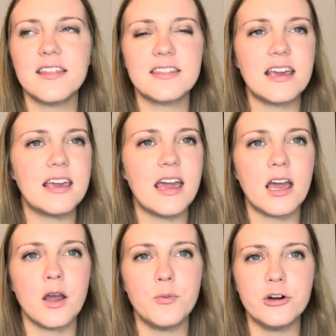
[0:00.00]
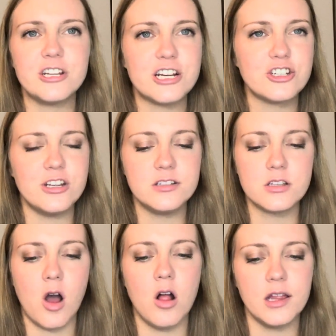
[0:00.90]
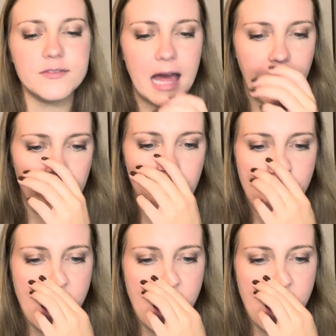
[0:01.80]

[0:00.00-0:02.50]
thinking, predictions, all of that.